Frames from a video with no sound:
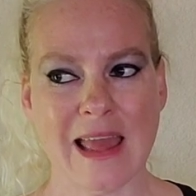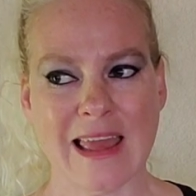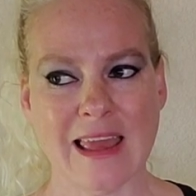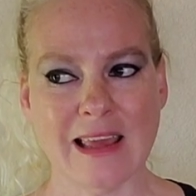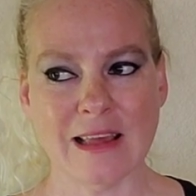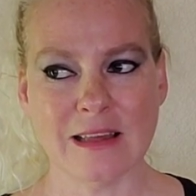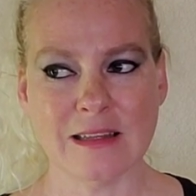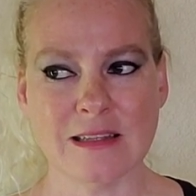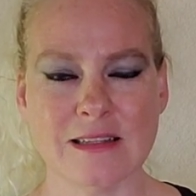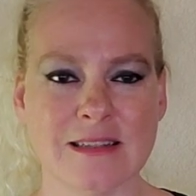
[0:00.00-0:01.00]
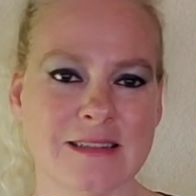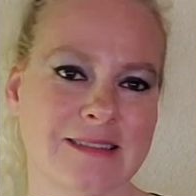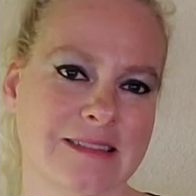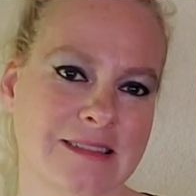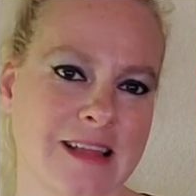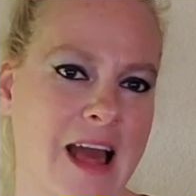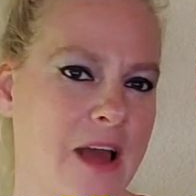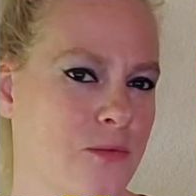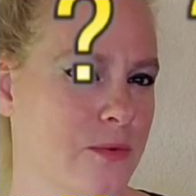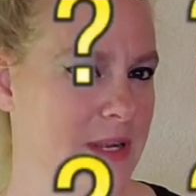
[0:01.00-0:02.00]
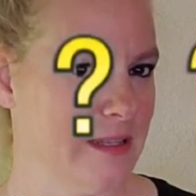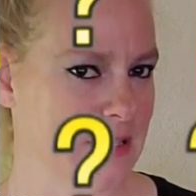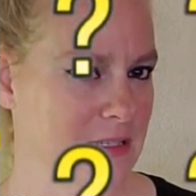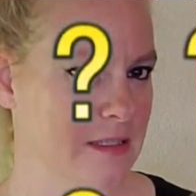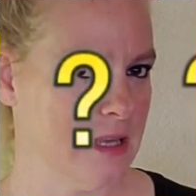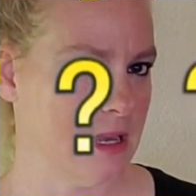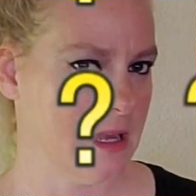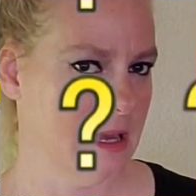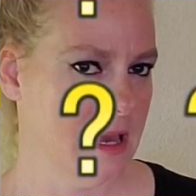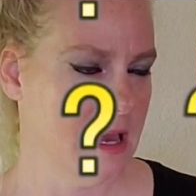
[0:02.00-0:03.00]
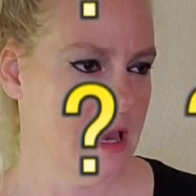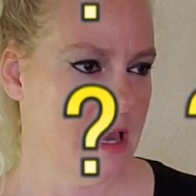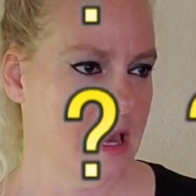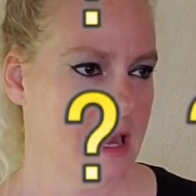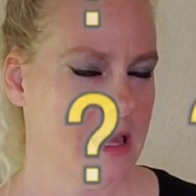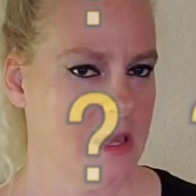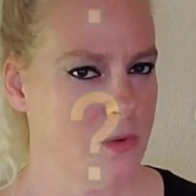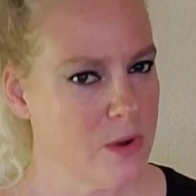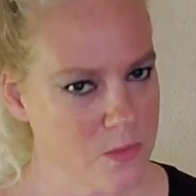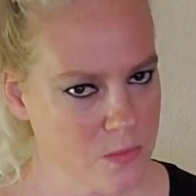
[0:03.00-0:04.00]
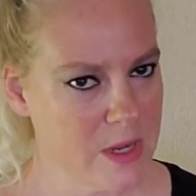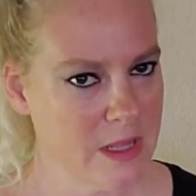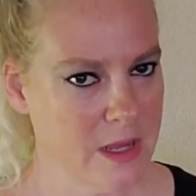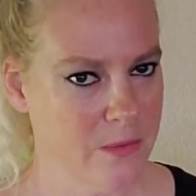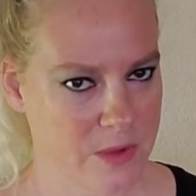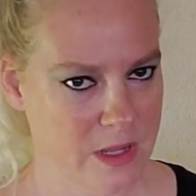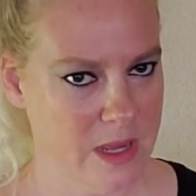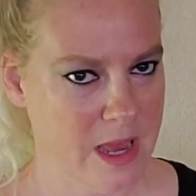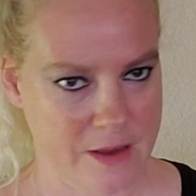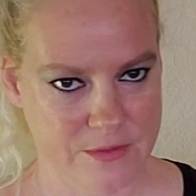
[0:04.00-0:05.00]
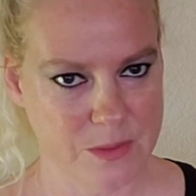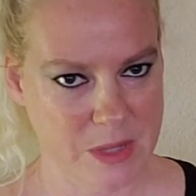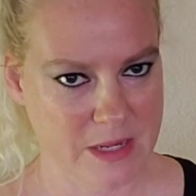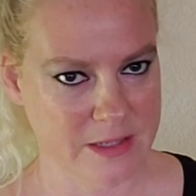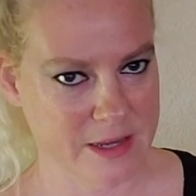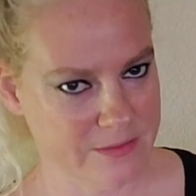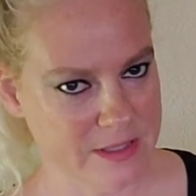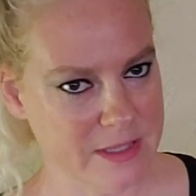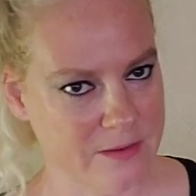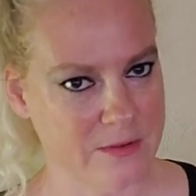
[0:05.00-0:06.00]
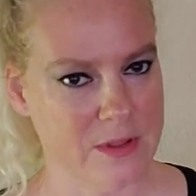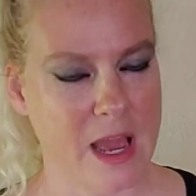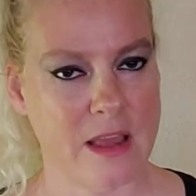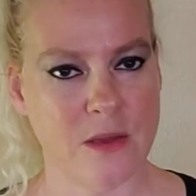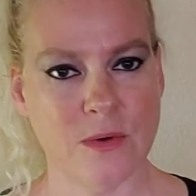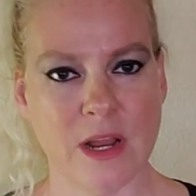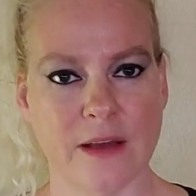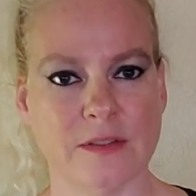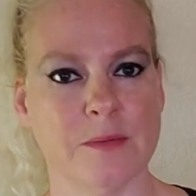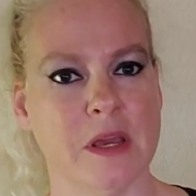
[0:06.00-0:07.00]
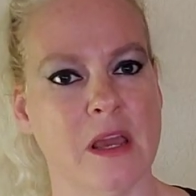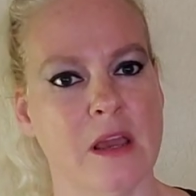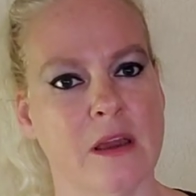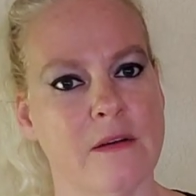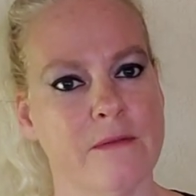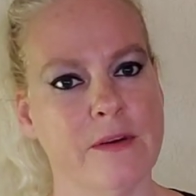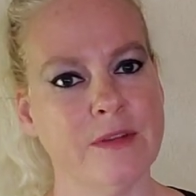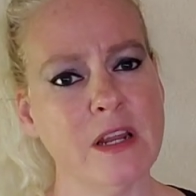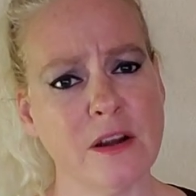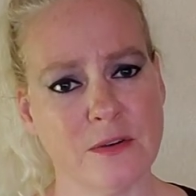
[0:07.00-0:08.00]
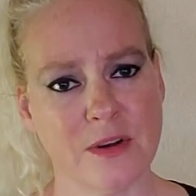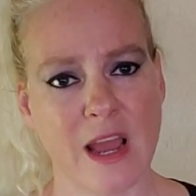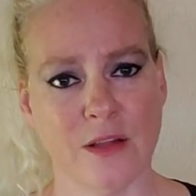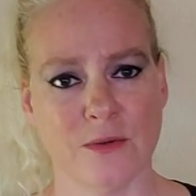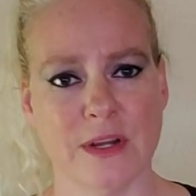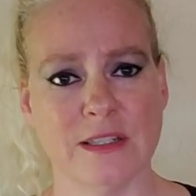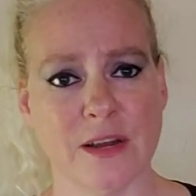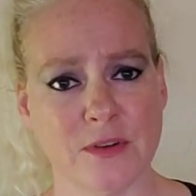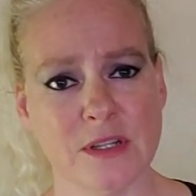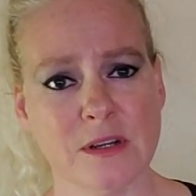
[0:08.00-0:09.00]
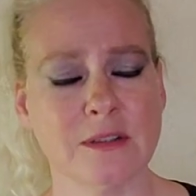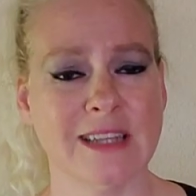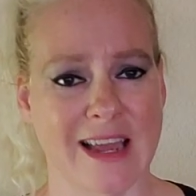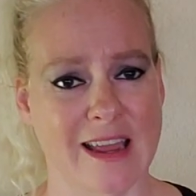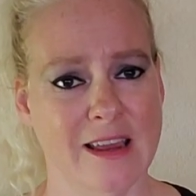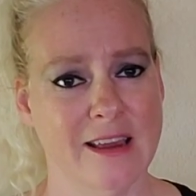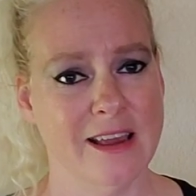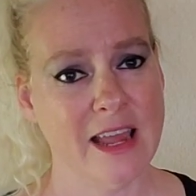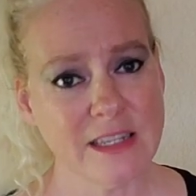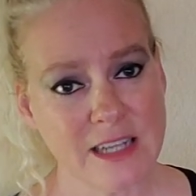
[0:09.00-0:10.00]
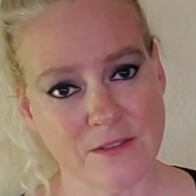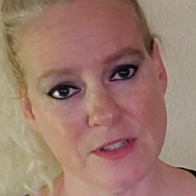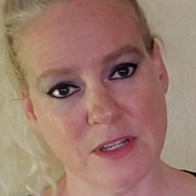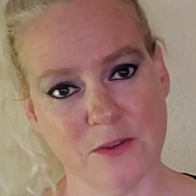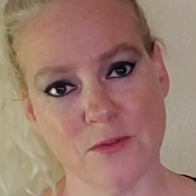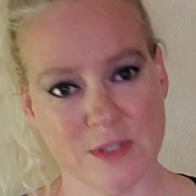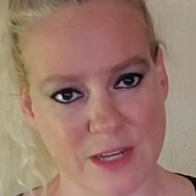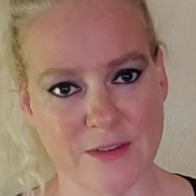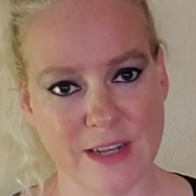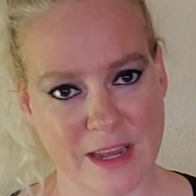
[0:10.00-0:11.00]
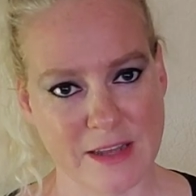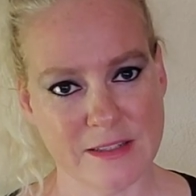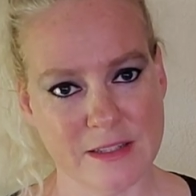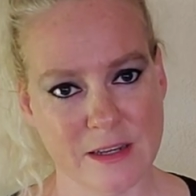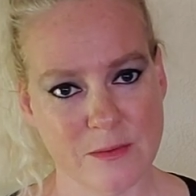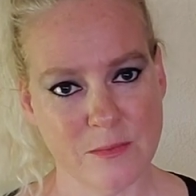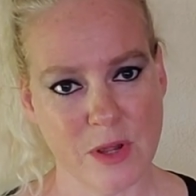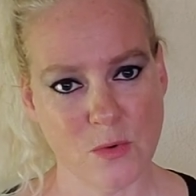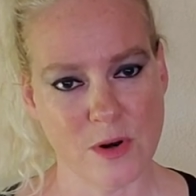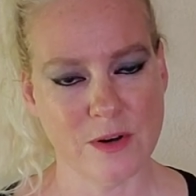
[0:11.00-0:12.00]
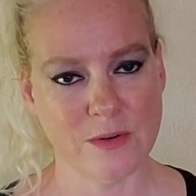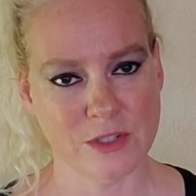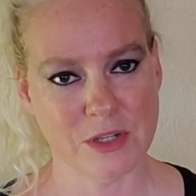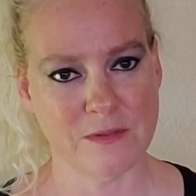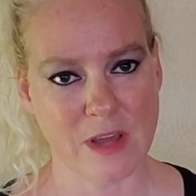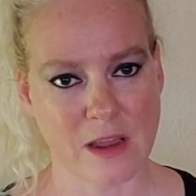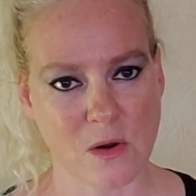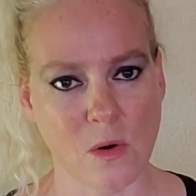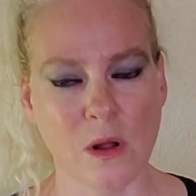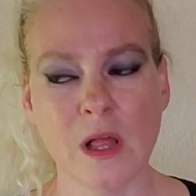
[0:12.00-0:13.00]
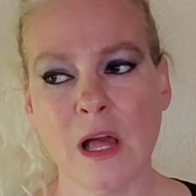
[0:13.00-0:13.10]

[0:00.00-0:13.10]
Is that realistic? You would really, really have to be in deficit for that. You would have to be 1,500 calories every single day in deficit for seven days in order to achieve that goal.